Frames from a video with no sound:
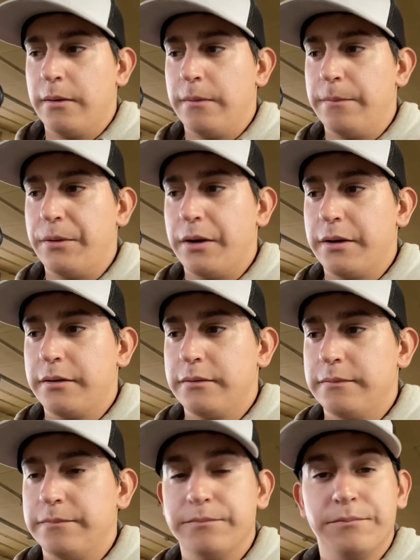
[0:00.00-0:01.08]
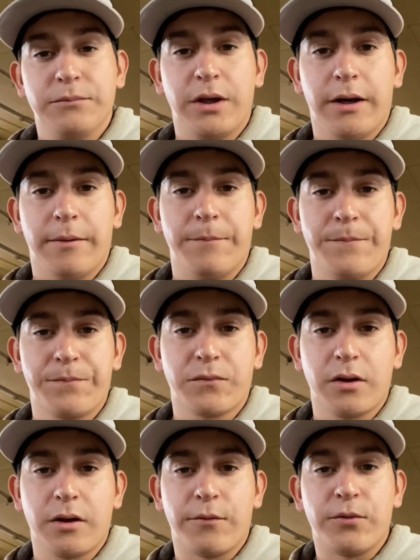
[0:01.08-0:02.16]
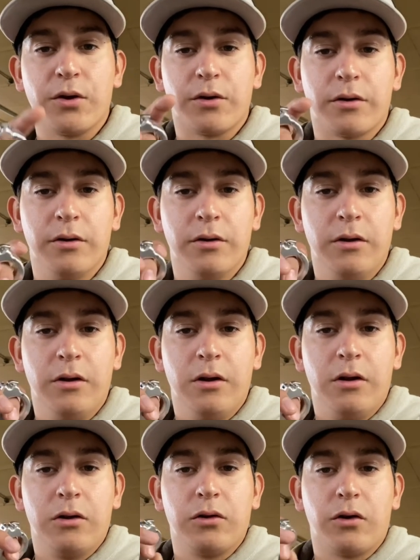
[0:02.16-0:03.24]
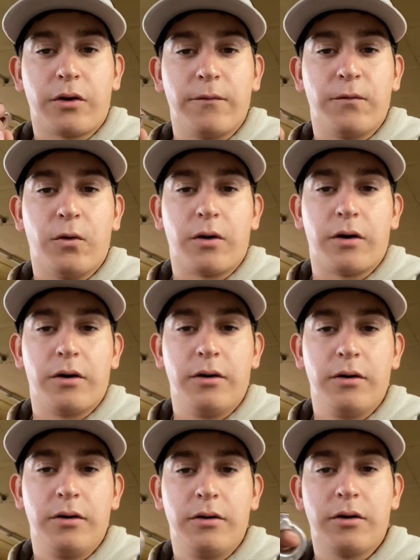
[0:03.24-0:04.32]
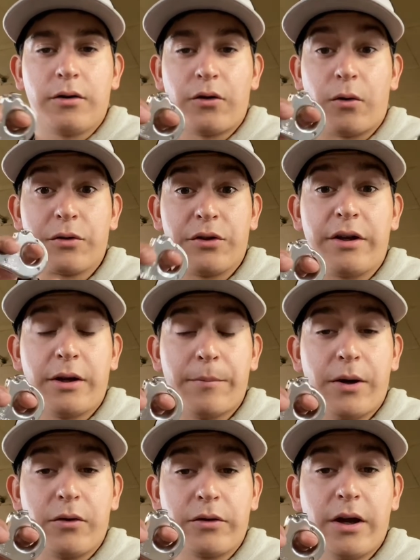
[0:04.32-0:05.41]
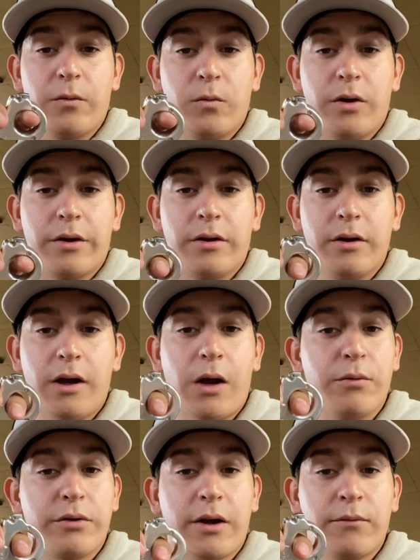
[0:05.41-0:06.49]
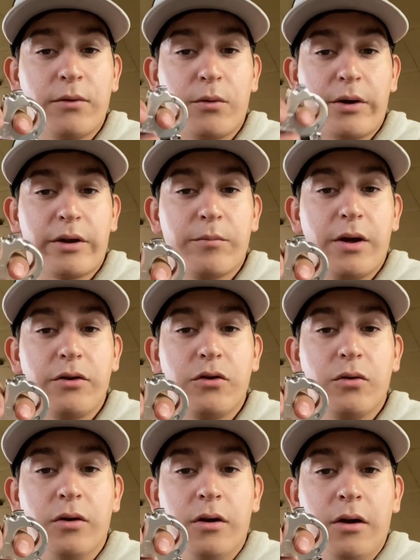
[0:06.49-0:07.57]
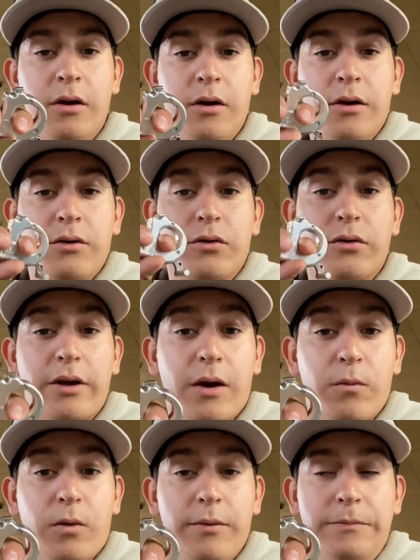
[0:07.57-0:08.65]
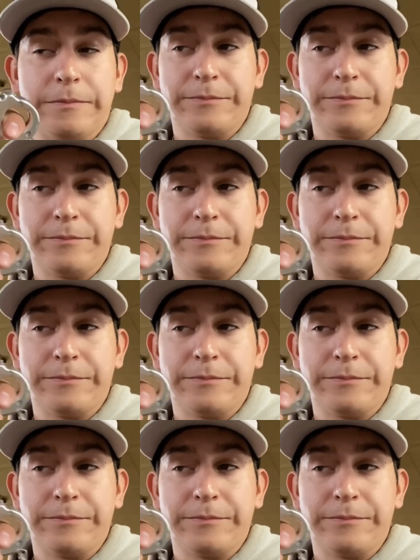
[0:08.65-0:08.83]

But yeah, if you're looking for or thinking about getting one, I would definitely recommend you to get one.